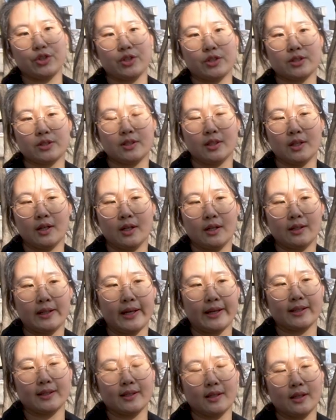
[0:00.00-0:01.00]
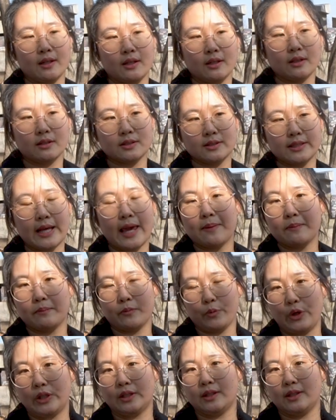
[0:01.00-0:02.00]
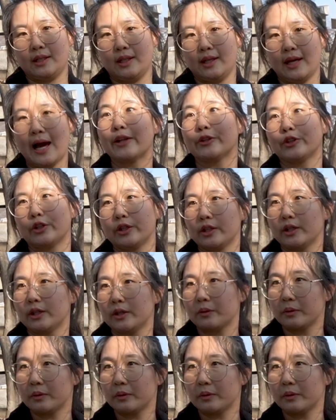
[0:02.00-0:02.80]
just same with the other